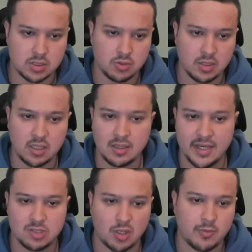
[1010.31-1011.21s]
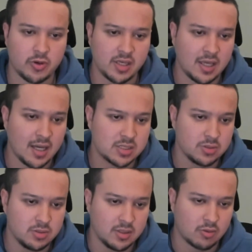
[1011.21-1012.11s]
So in lines where I'm already
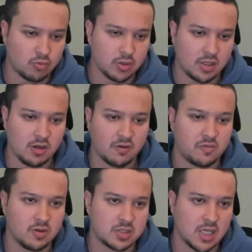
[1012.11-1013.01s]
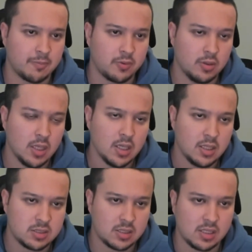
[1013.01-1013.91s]
castled, like rook here, for example,
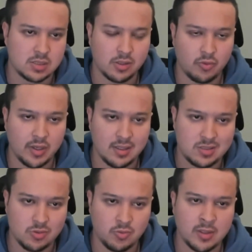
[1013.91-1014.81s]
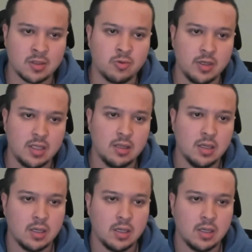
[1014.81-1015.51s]
it's a nice little way to win the queen.